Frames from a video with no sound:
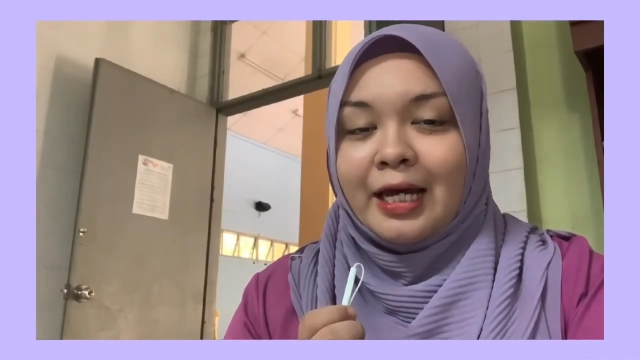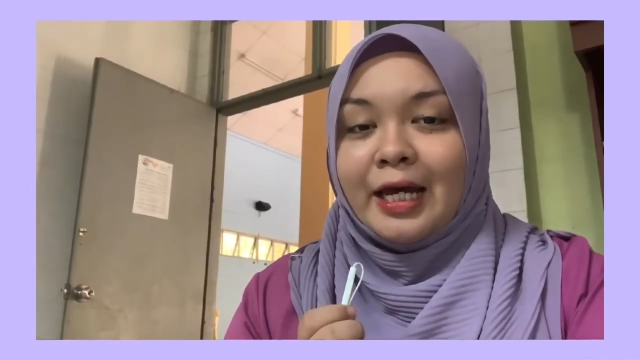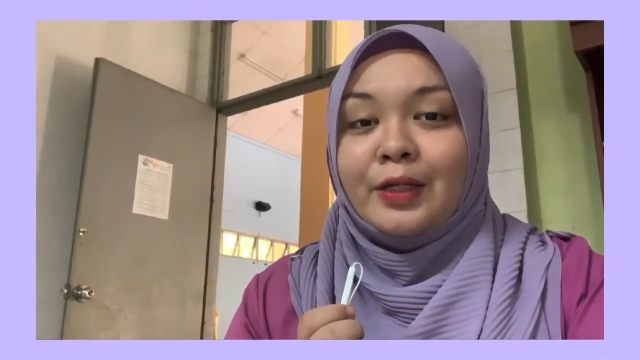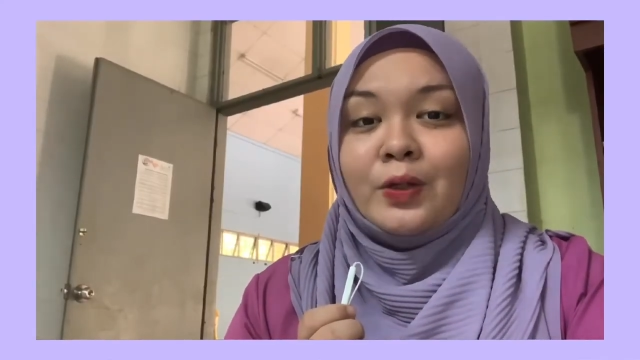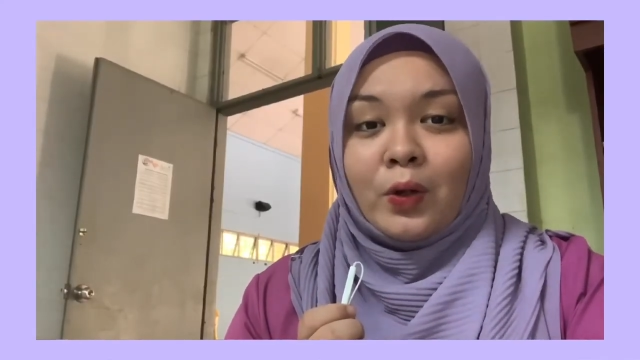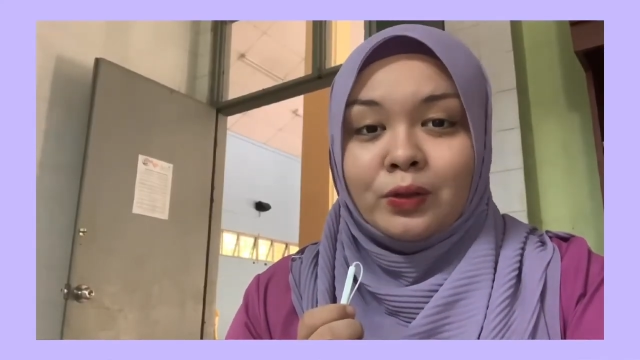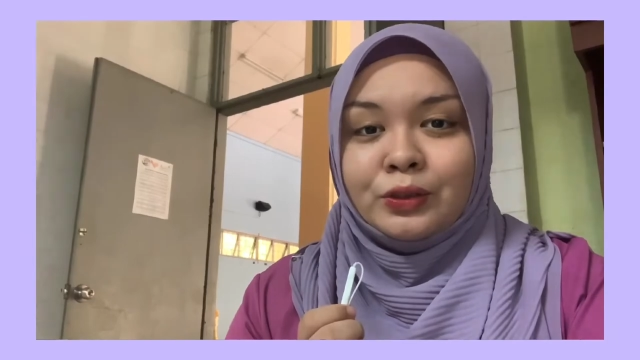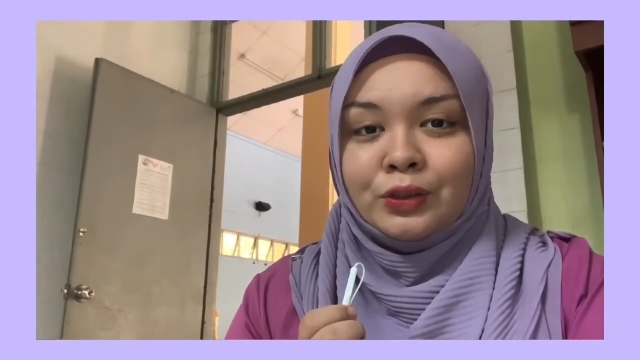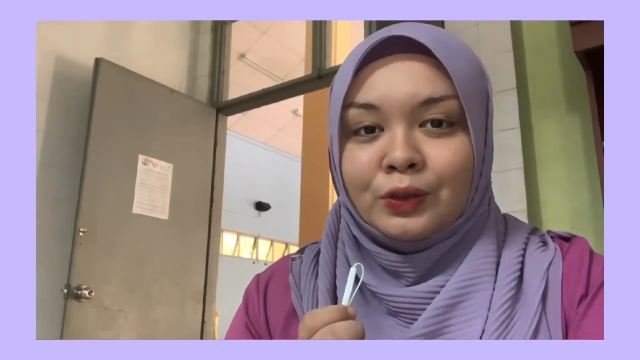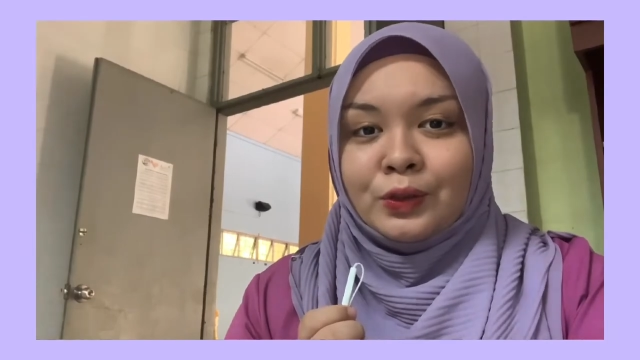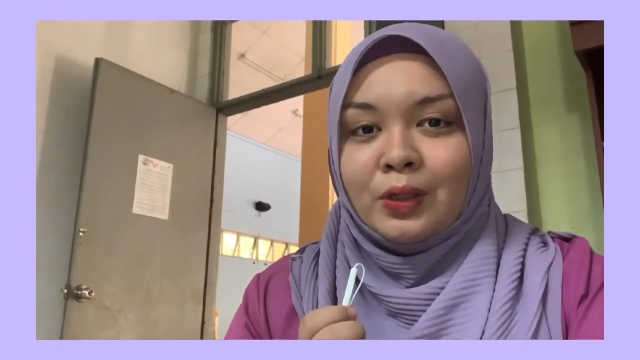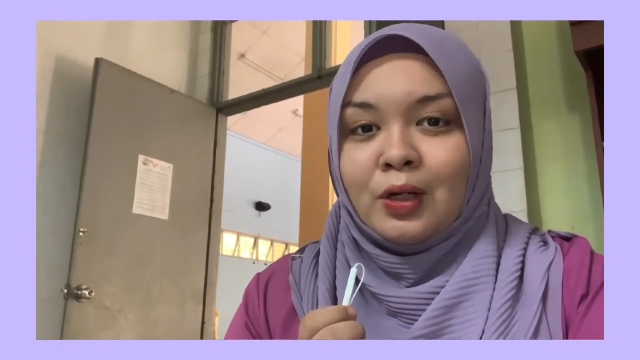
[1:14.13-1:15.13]
and
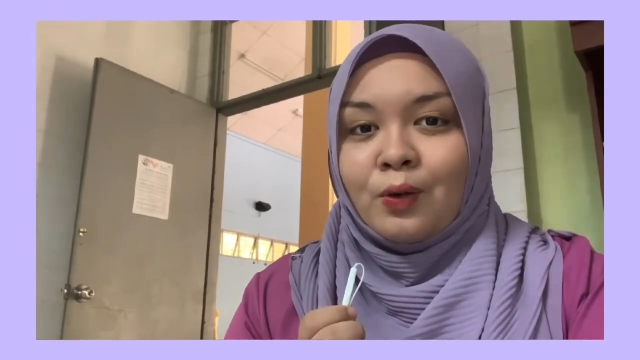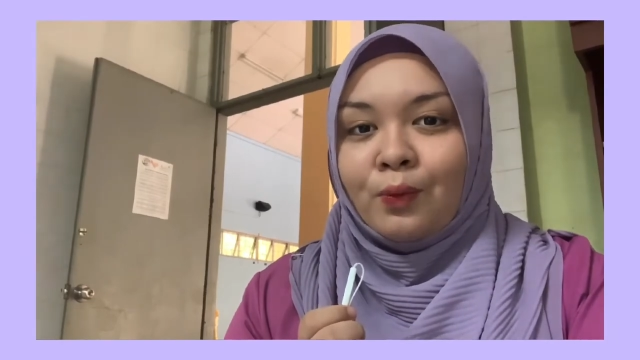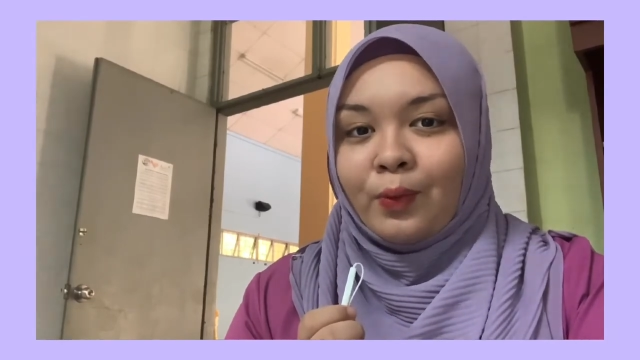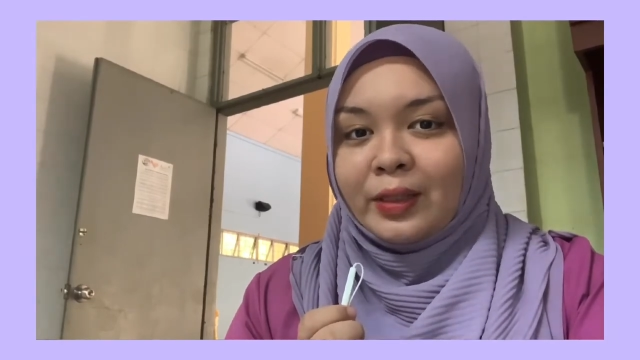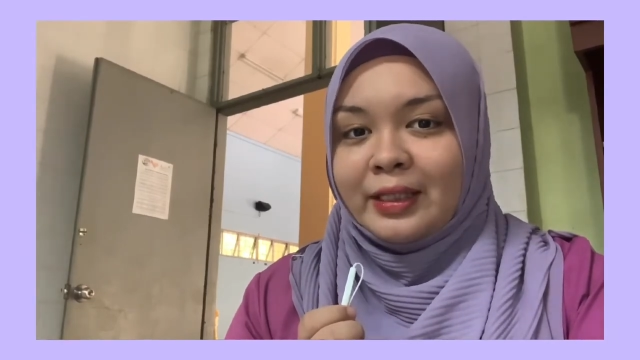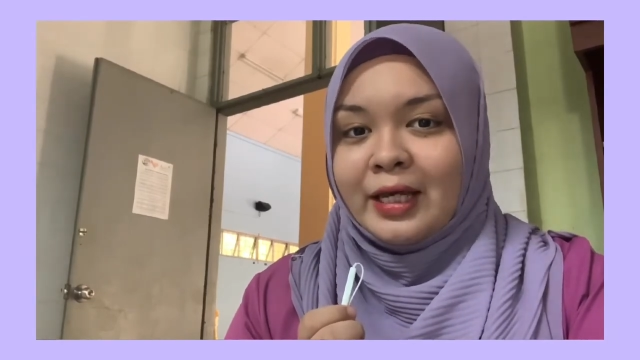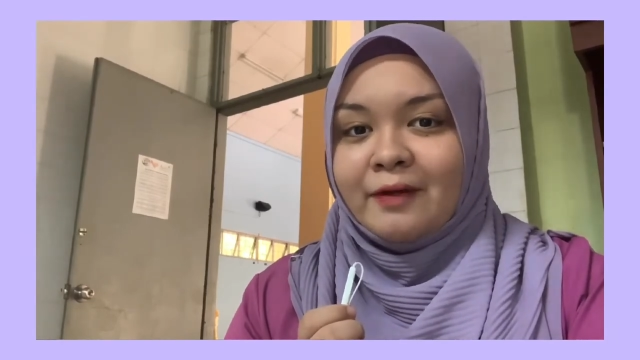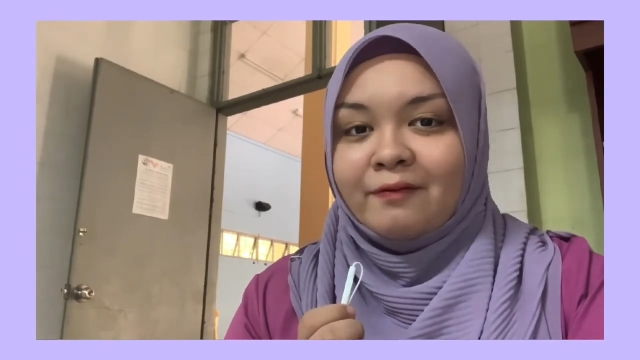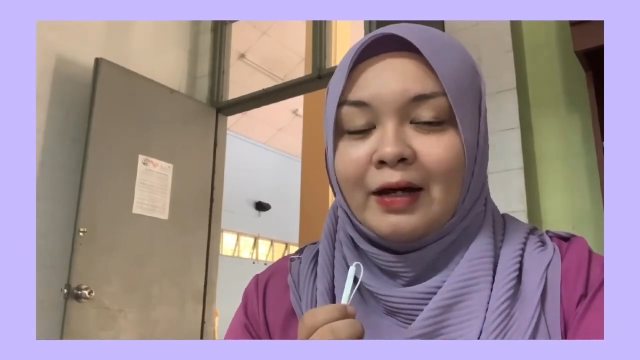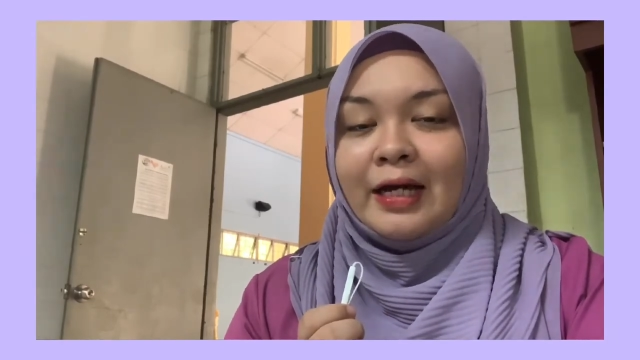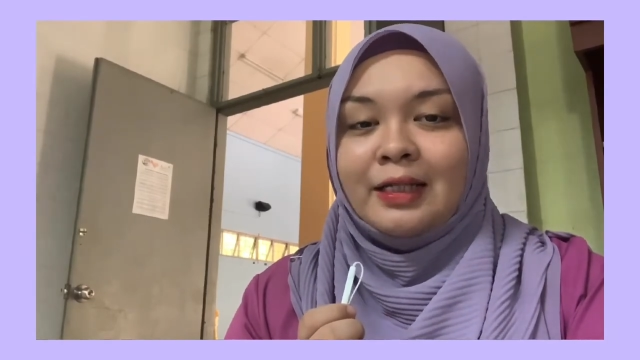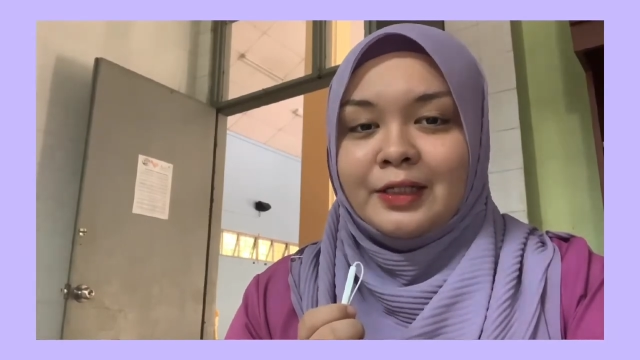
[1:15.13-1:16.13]
also what have
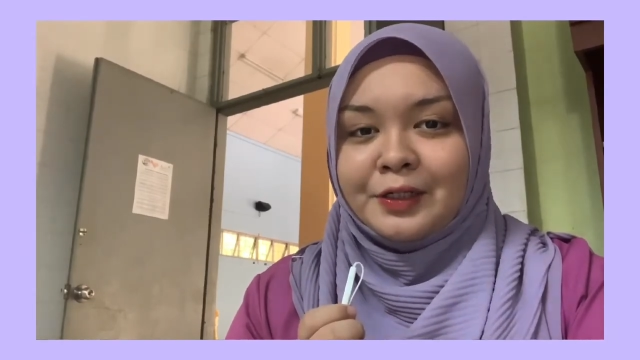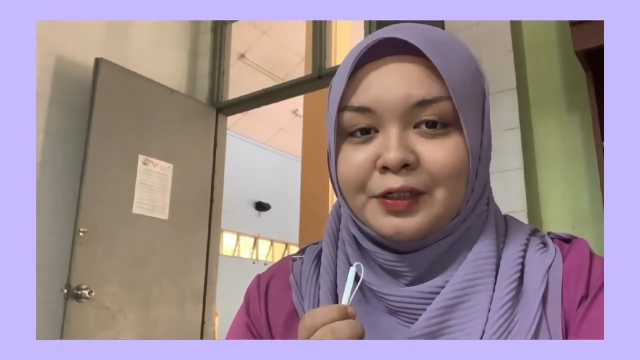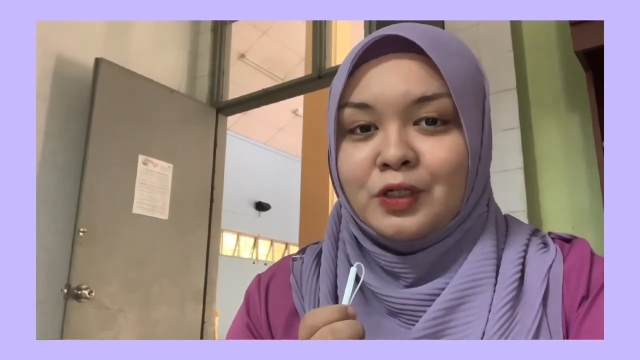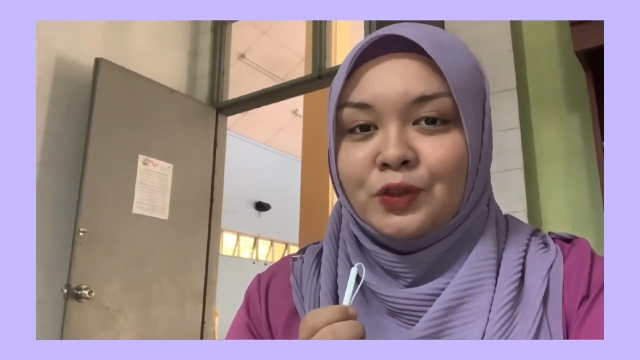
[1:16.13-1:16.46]
I learned